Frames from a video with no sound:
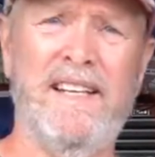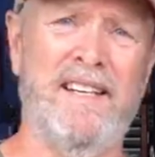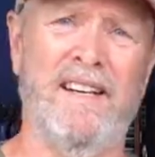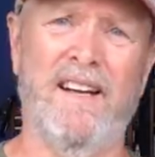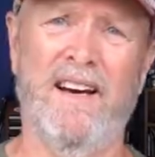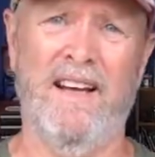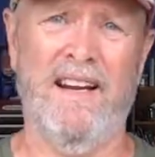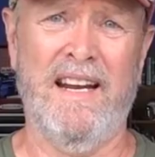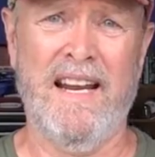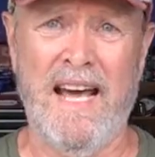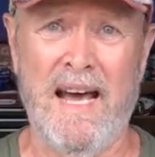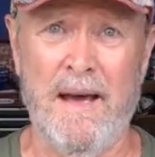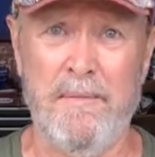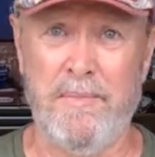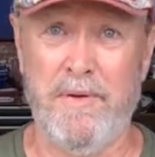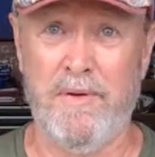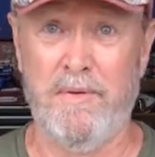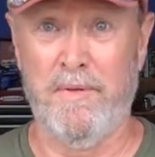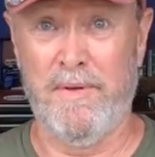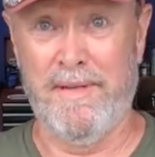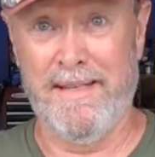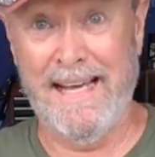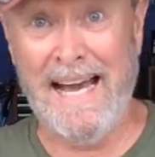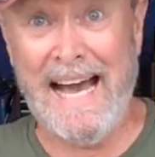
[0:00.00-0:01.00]
not
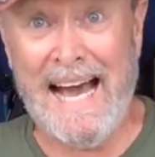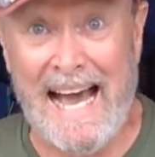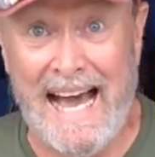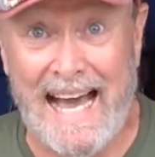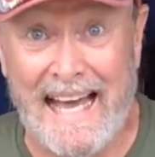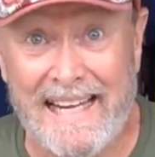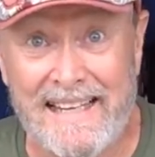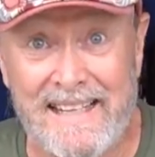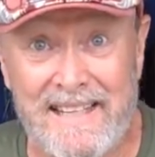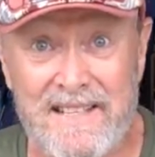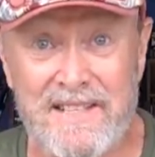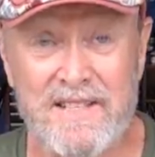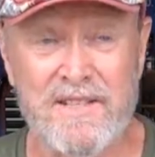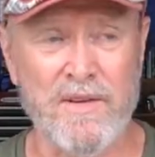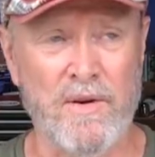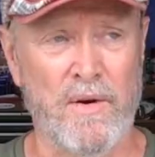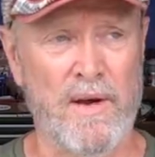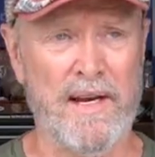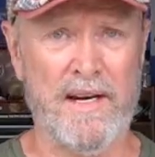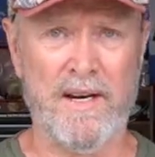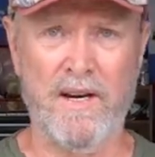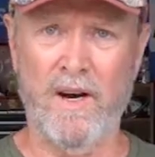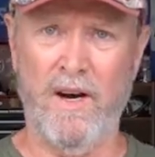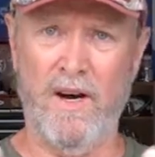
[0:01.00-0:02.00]
happy with that. So
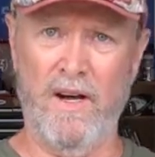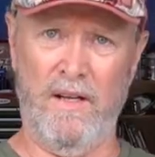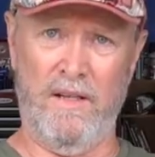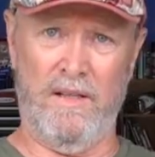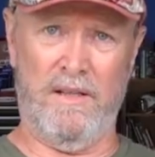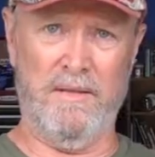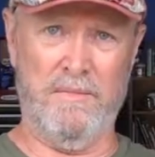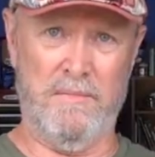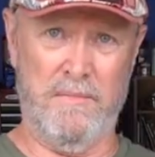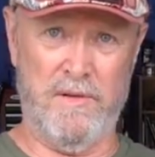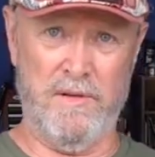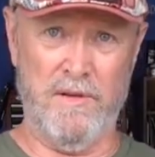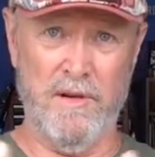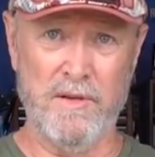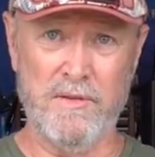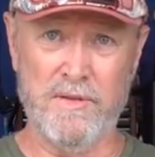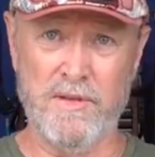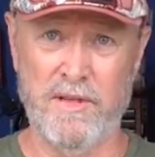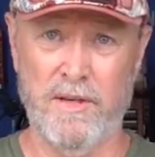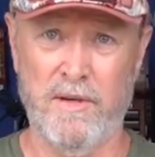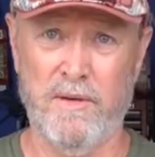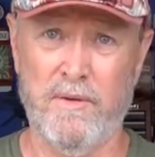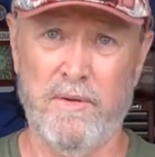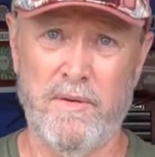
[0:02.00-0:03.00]
I call
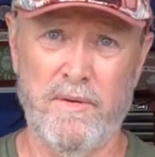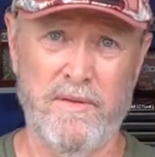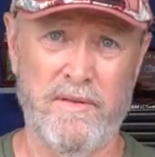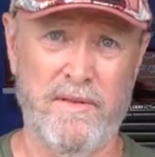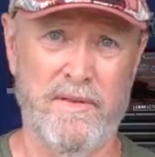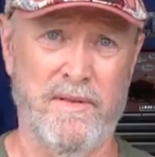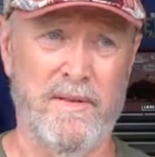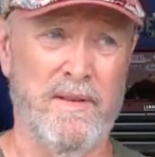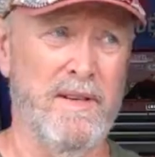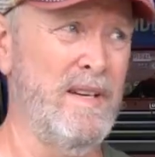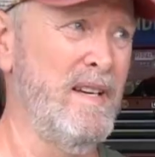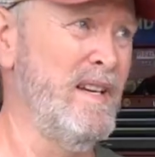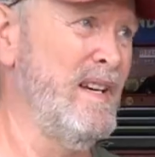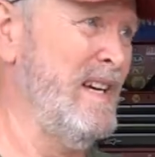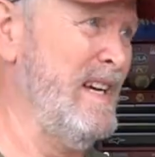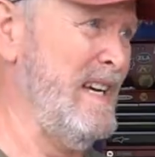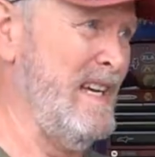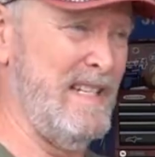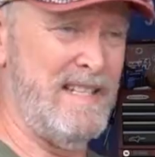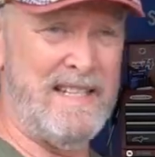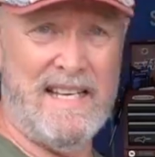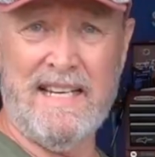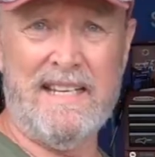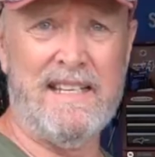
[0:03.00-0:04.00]
Moroso
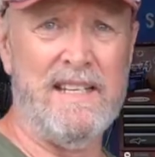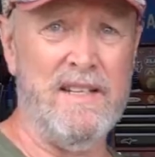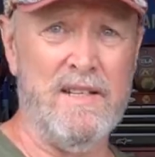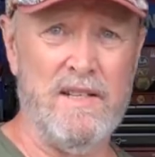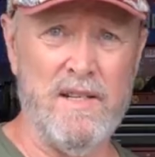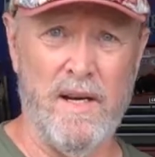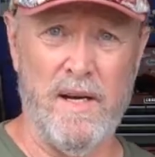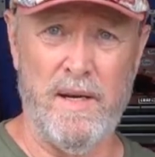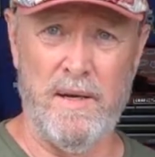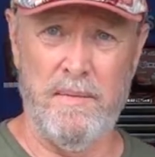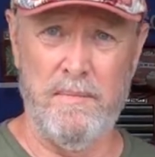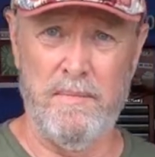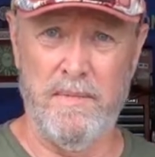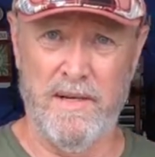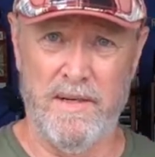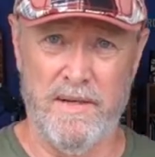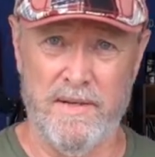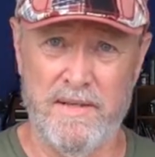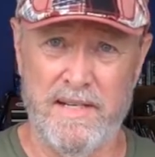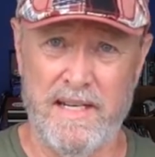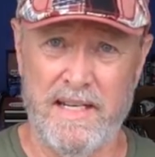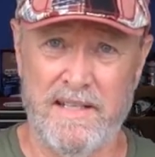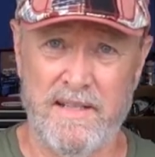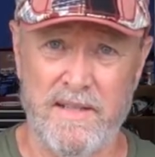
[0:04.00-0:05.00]
a second time,
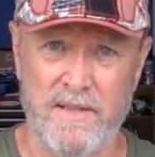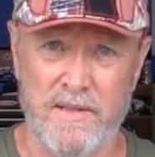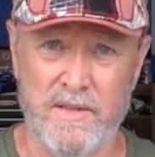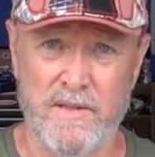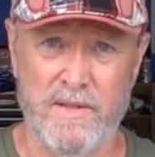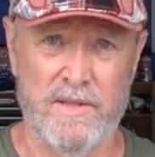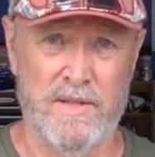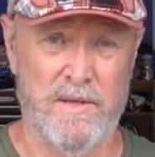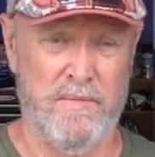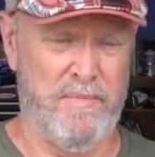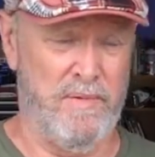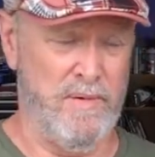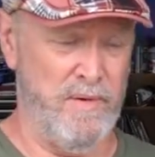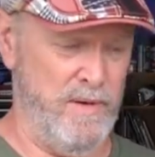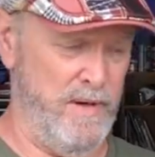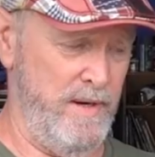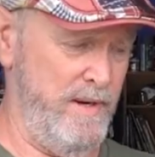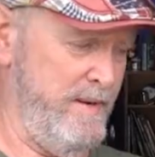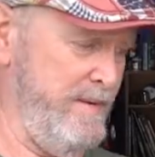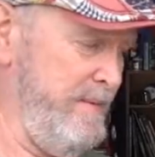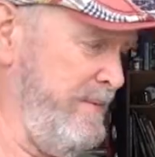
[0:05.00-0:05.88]
their technical support.